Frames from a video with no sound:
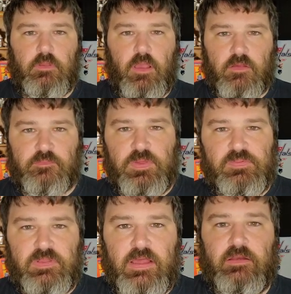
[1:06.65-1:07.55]
cuss
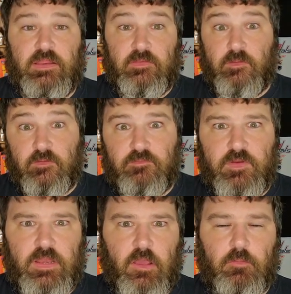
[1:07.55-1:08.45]
people out in this
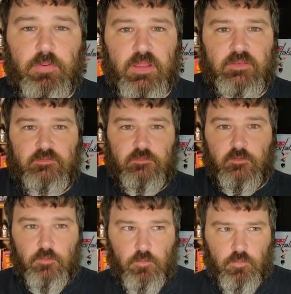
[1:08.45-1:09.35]
video, but I
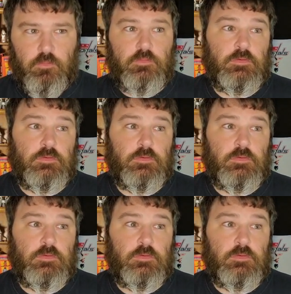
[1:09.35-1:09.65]
do